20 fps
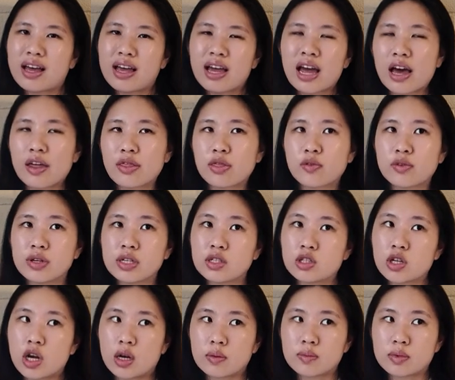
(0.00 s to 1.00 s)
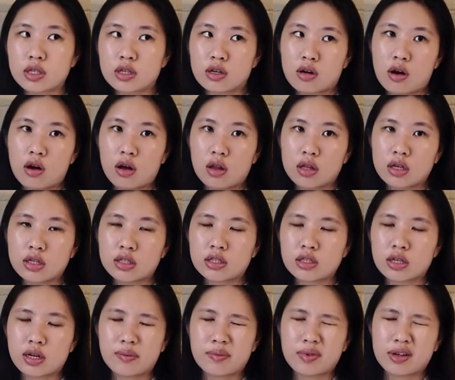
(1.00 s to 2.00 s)
had three jobs in college.
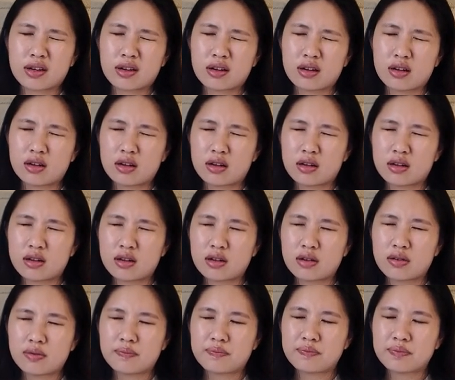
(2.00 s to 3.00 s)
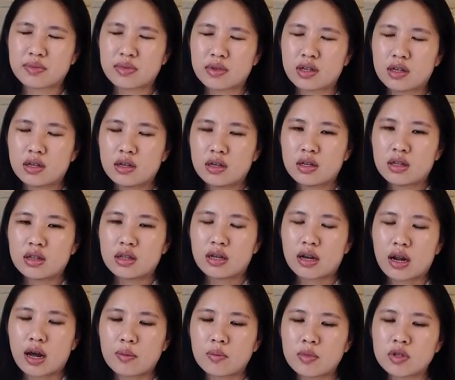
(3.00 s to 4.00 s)
And I'm like, Then
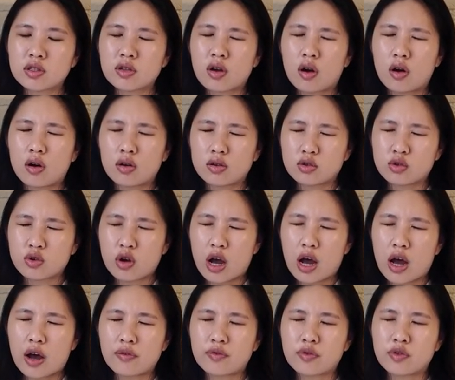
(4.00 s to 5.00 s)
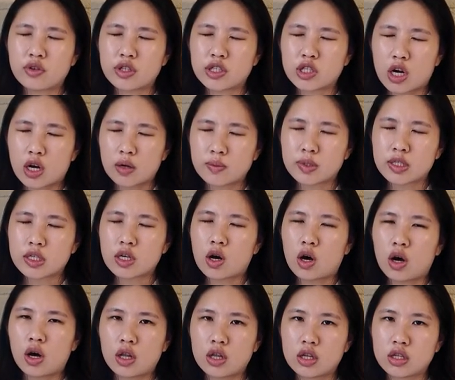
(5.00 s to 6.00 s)
I must also have three jobs in
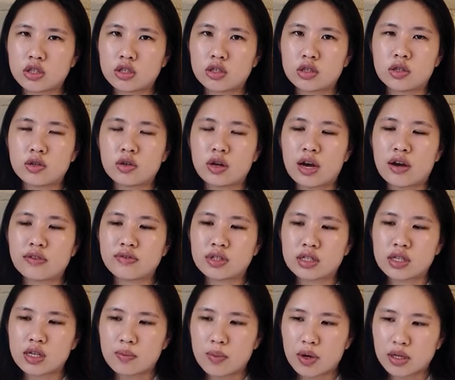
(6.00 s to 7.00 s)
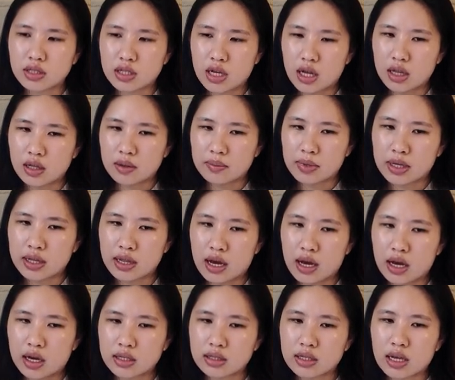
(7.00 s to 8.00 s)
college. So you don't have to keep on telling me
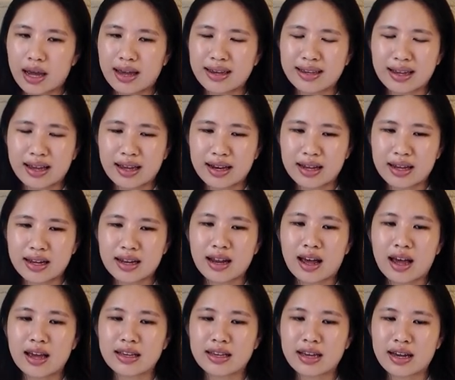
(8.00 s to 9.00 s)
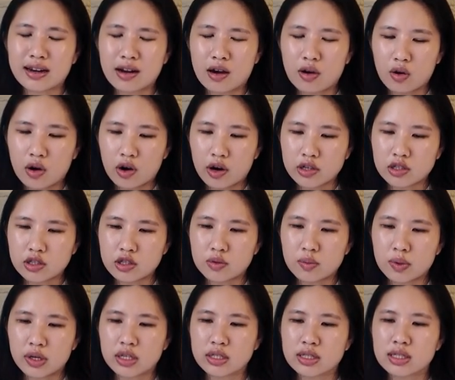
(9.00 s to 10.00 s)
that. I get it. I get how hard you
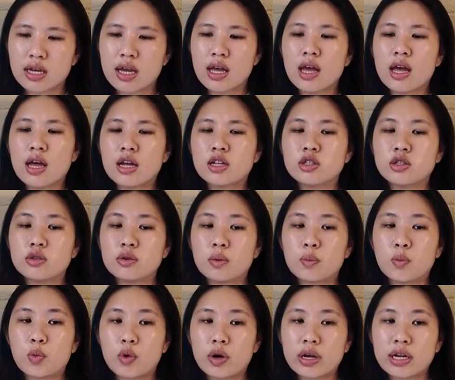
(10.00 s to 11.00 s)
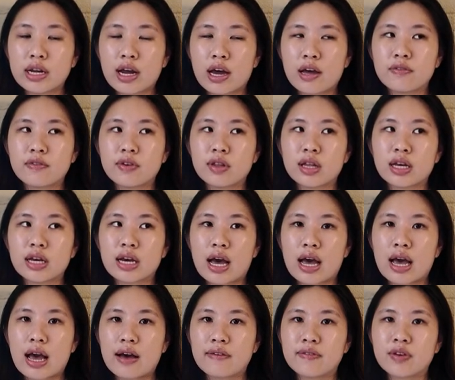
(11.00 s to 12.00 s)
worked to a point, I feel like I
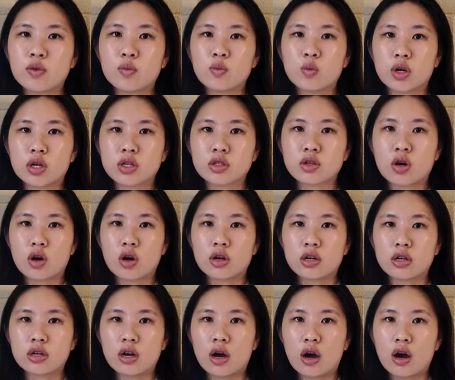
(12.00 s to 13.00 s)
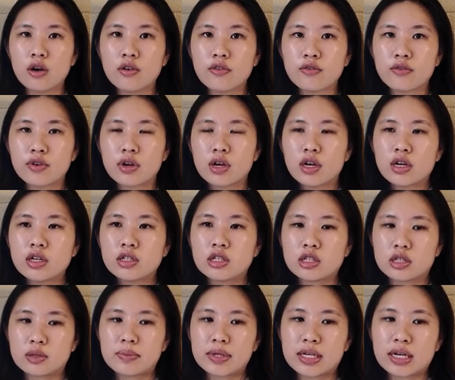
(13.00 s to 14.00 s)
haven't worked hard enough
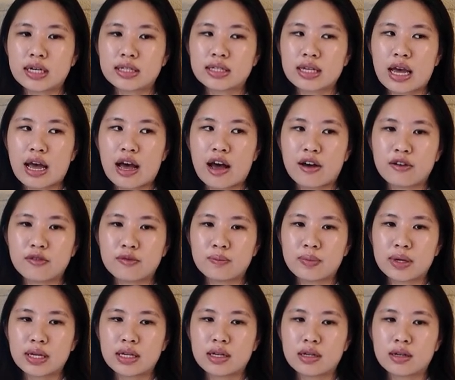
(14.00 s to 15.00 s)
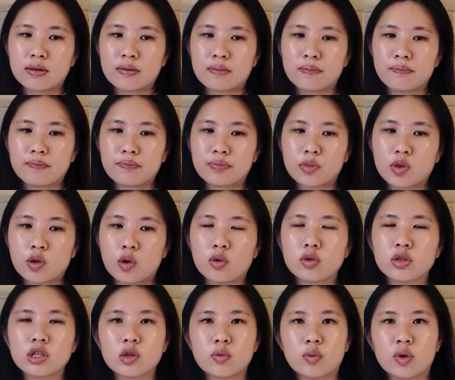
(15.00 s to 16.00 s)
just because I have been
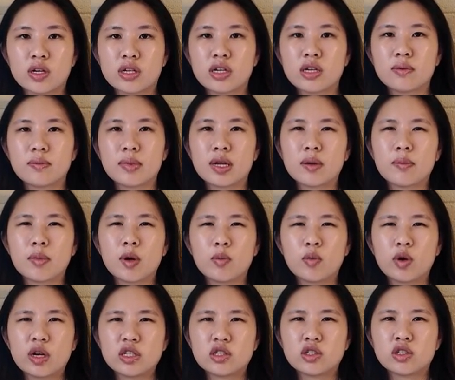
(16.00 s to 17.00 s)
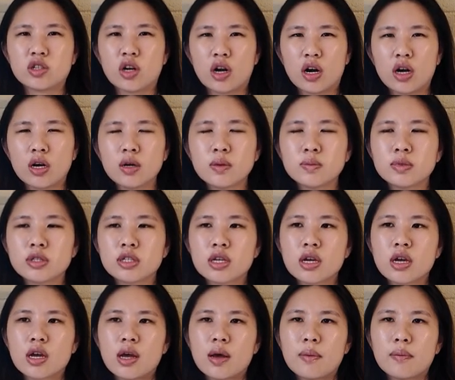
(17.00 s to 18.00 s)
only working minimum wage jobs.
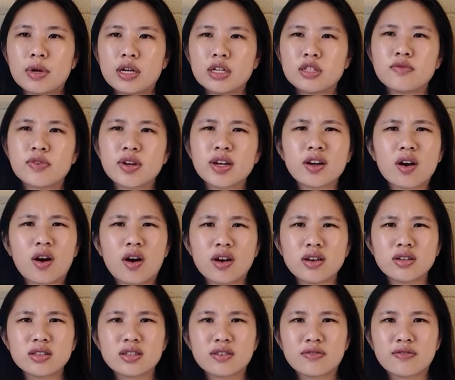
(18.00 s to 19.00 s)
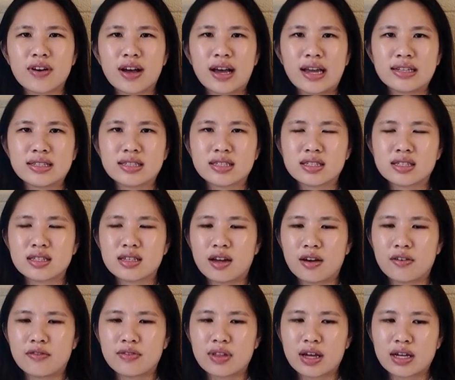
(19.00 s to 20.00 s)
But it's very hard to find
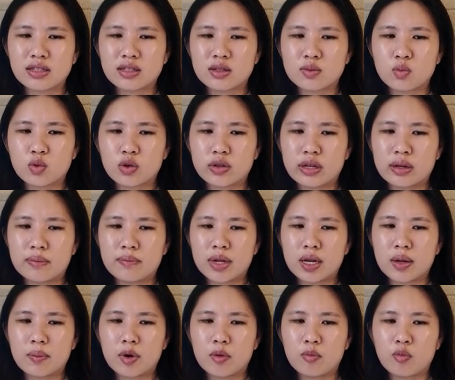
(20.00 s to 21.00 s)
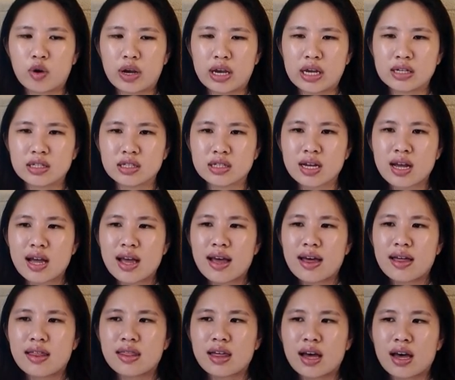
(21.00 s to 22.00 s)
stuff that's more than minimum wage
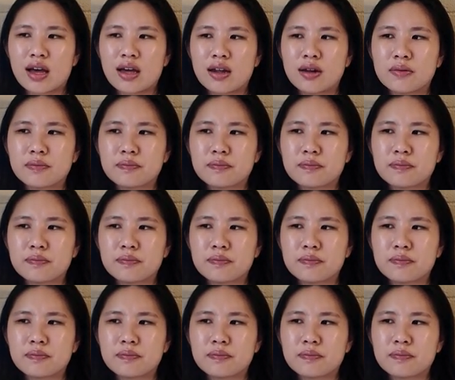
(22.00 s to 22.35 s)
that